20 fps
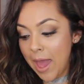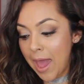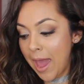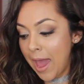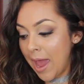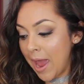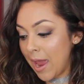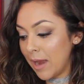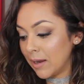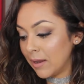
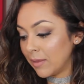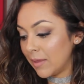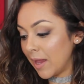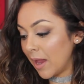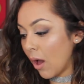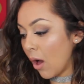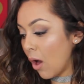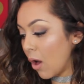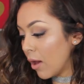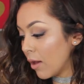And
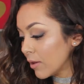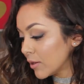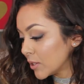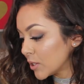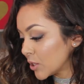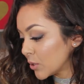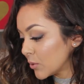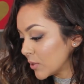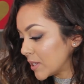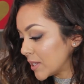they
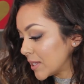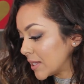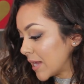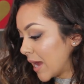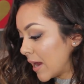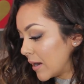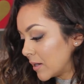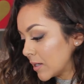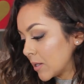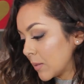also
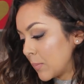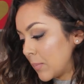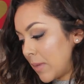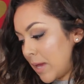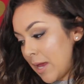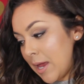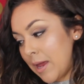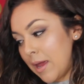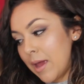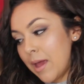sent
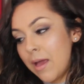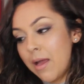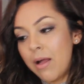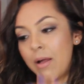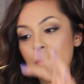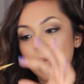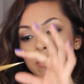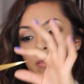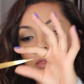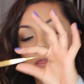me
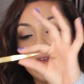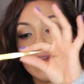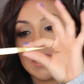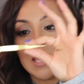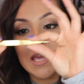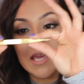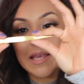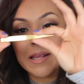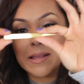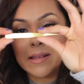
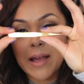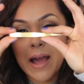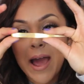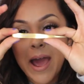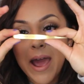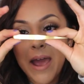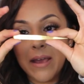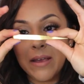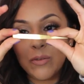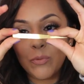these
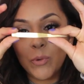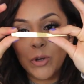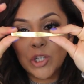guys,